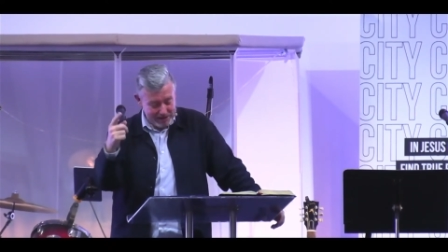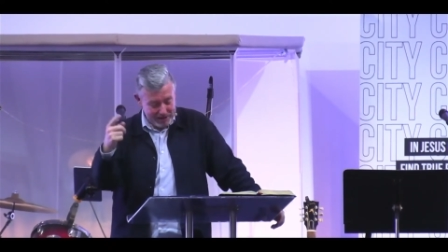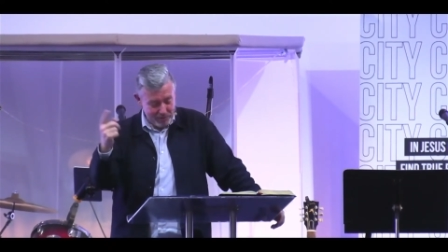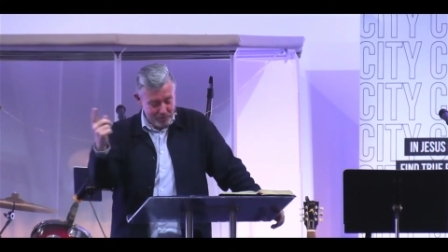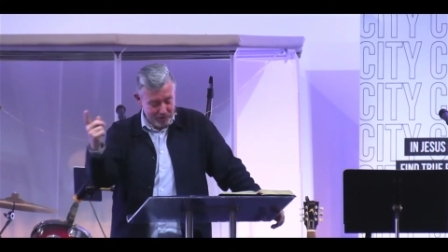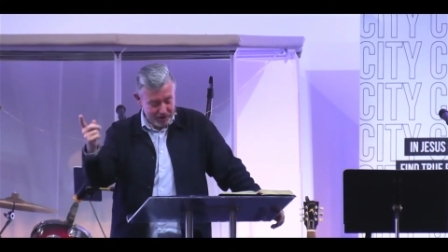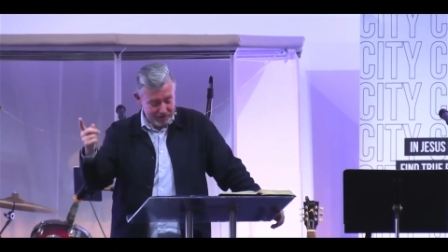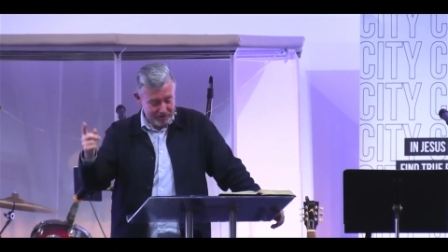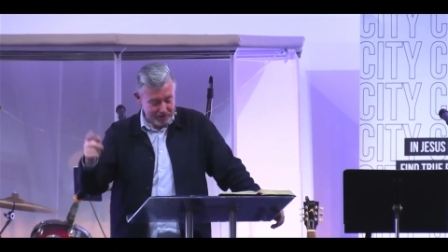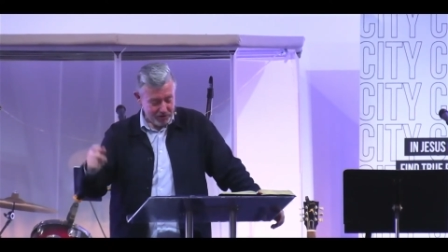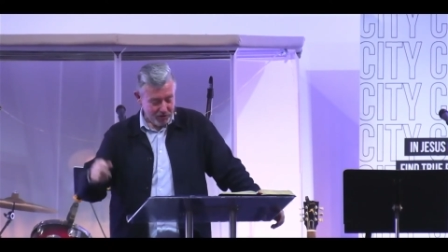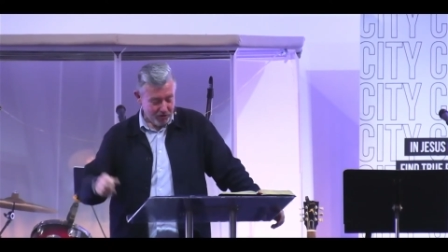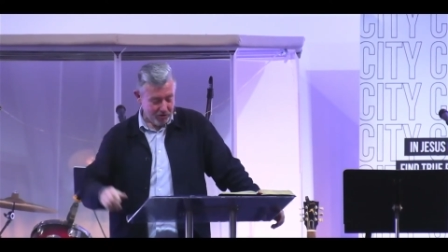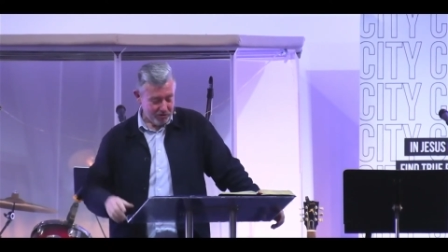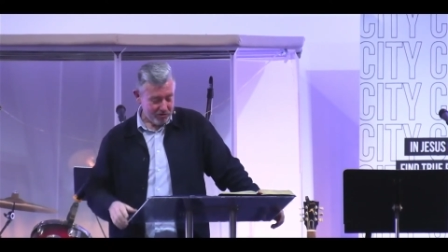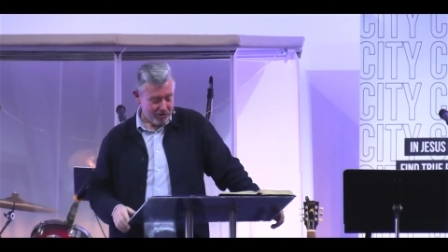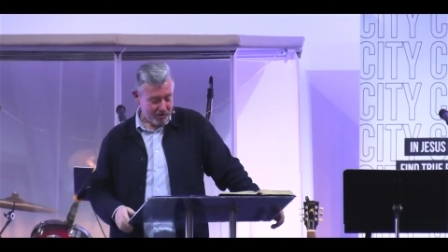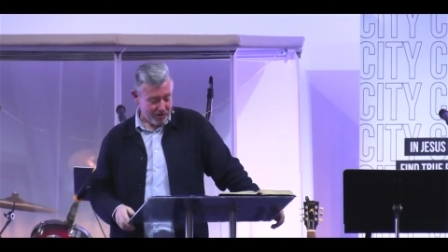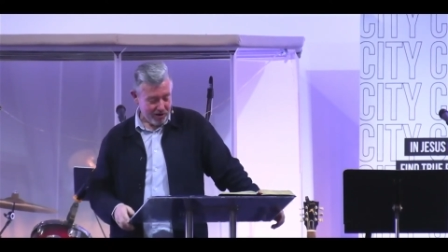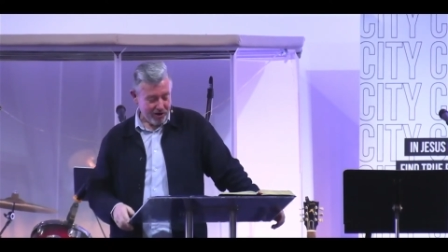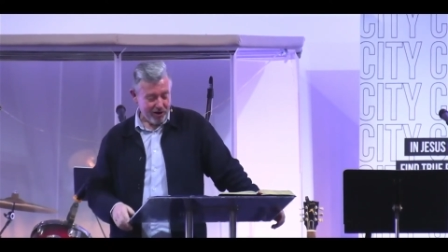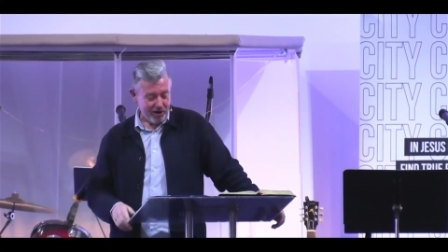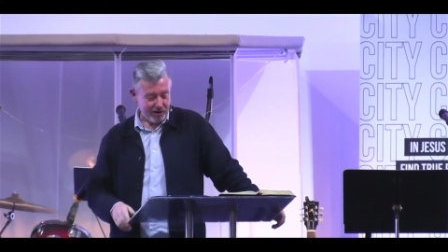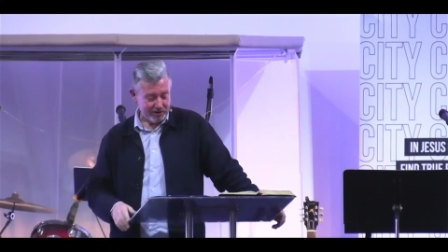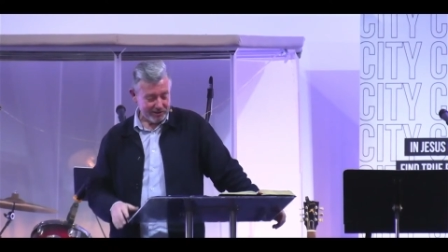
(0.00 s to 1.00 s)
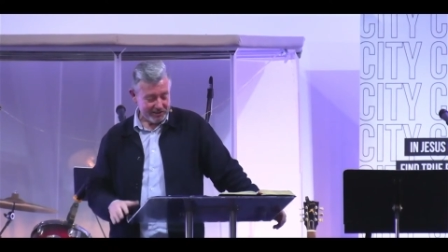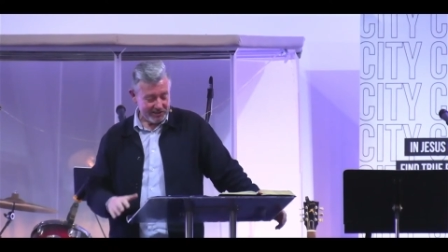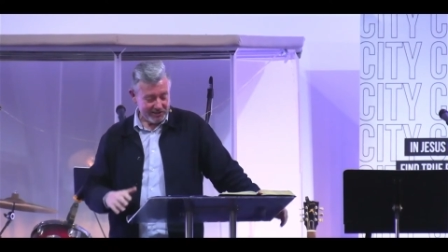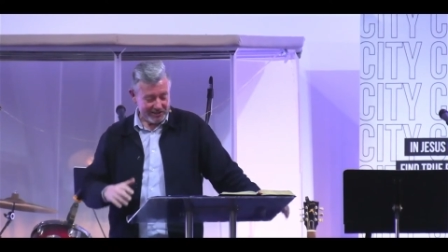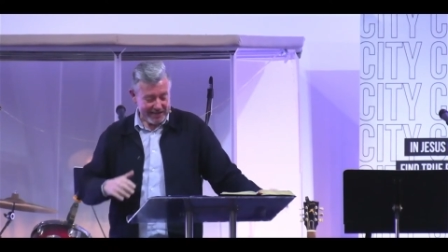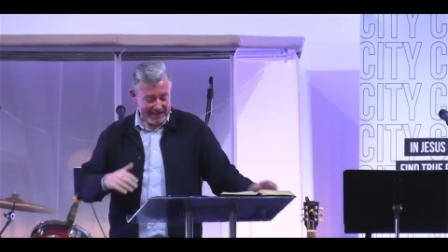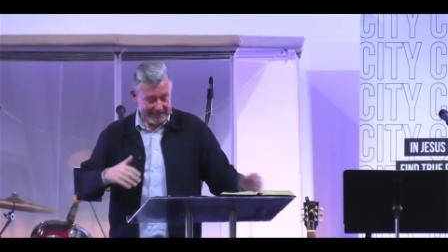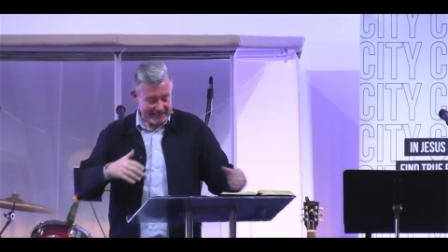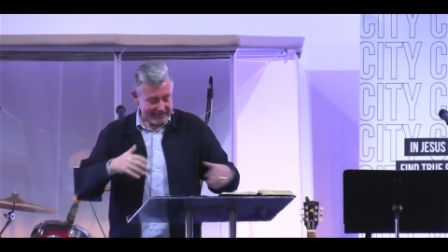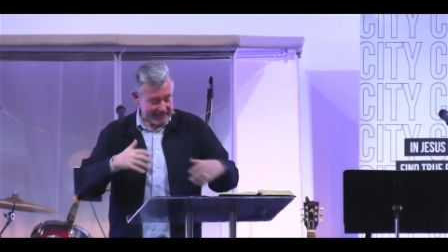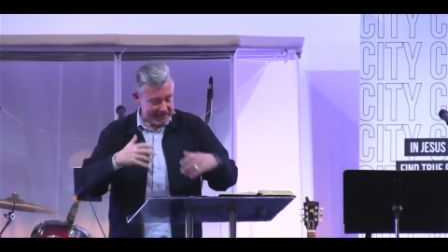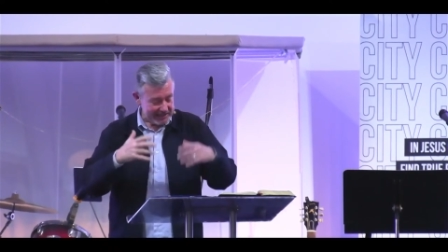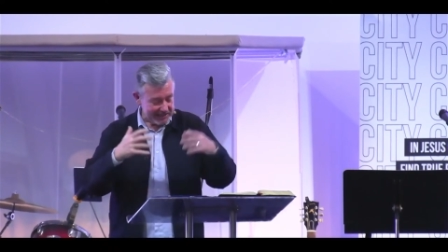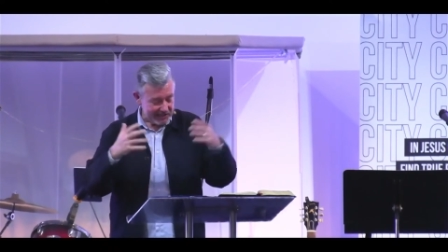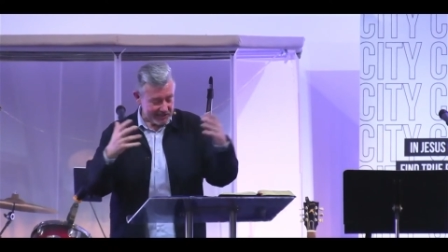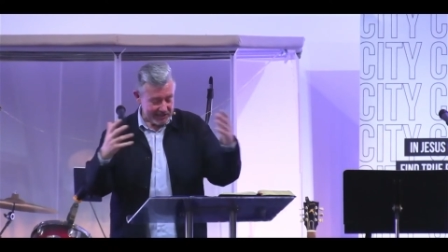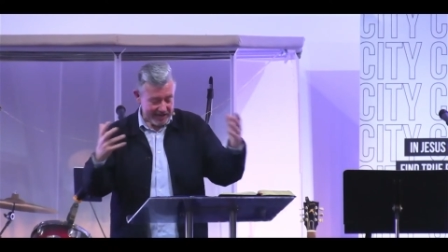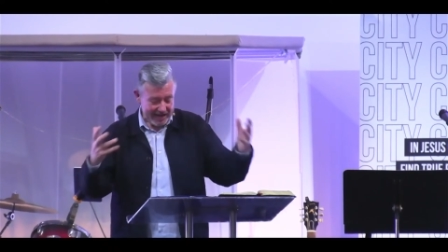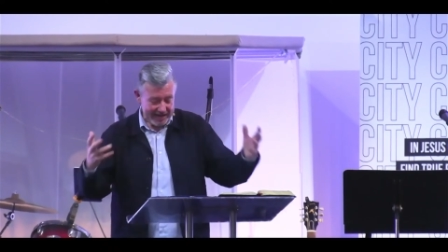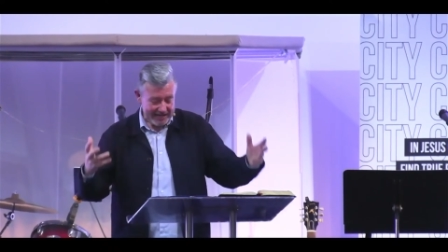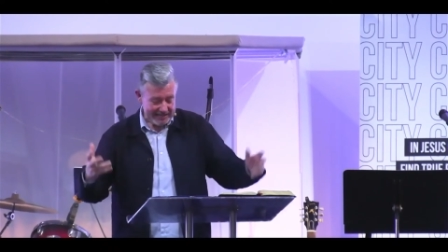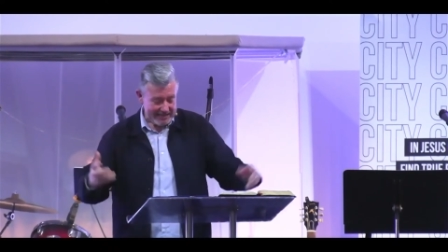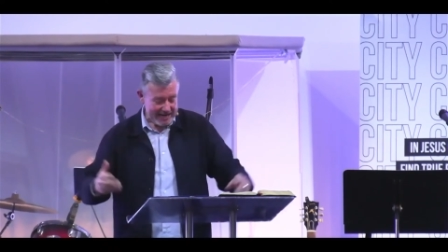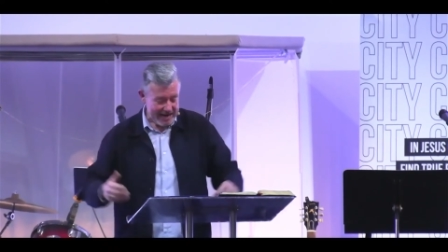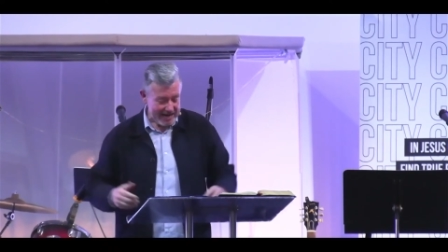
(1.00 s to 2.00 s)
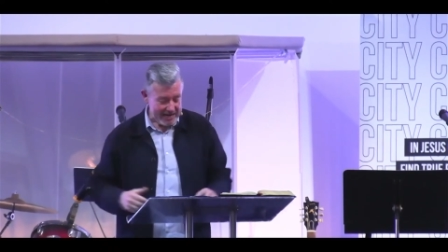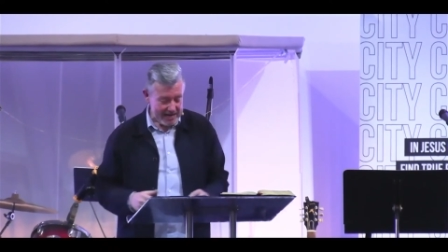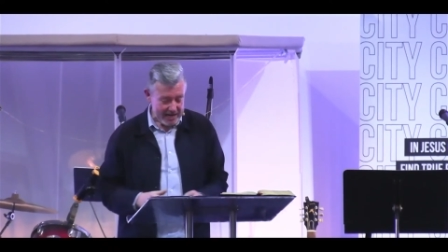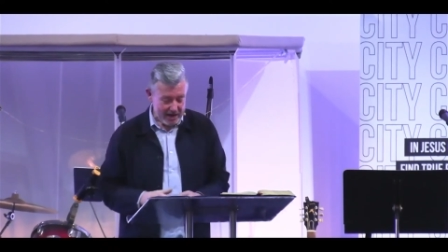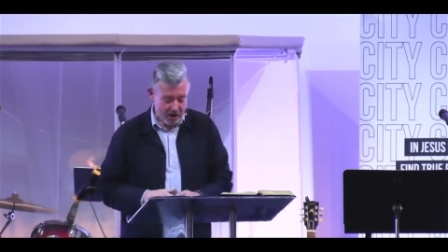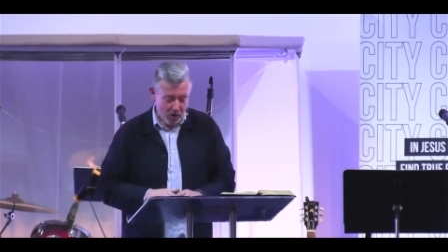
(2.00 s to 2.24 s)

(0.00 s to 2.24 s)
with your God, setting aside any